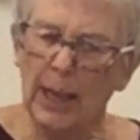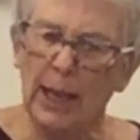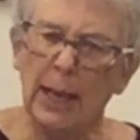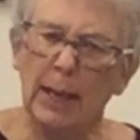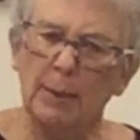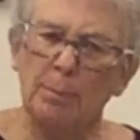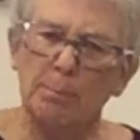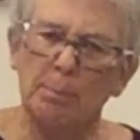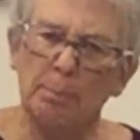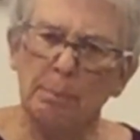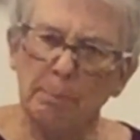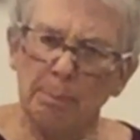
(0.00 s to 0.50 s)

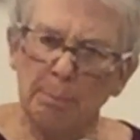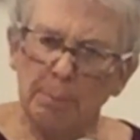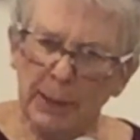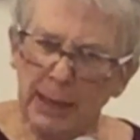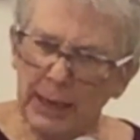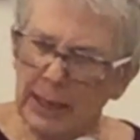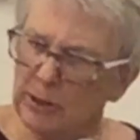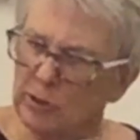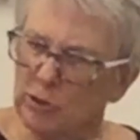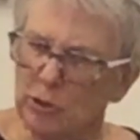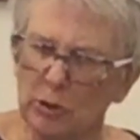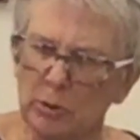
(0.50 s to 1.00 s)
And
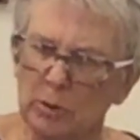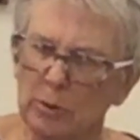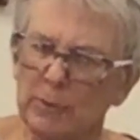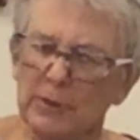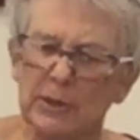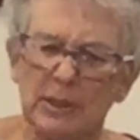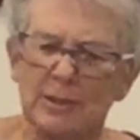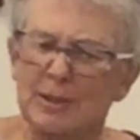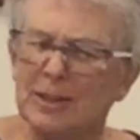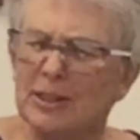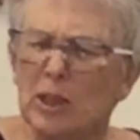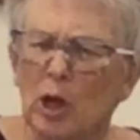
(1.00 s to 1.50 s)
pesher,
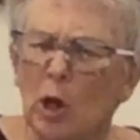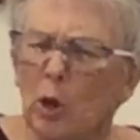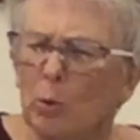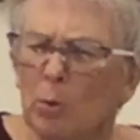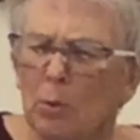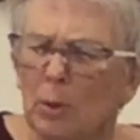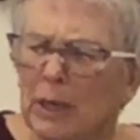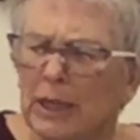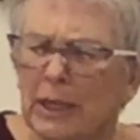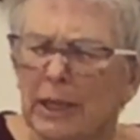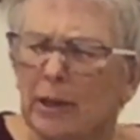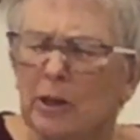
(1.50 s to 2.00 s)
it's the
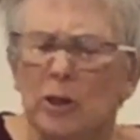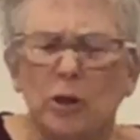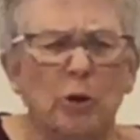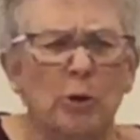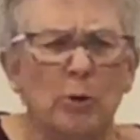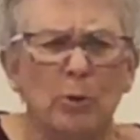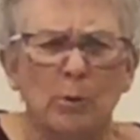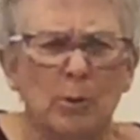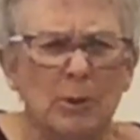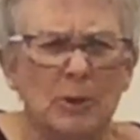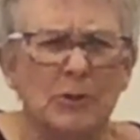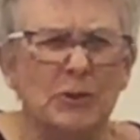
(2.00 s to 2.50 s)
only
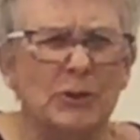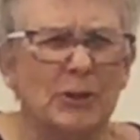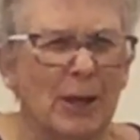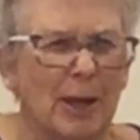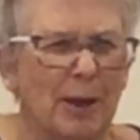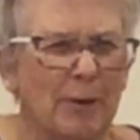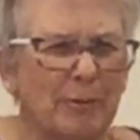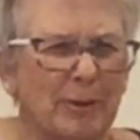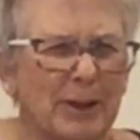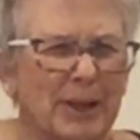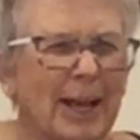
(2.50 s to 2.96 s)
occurrence of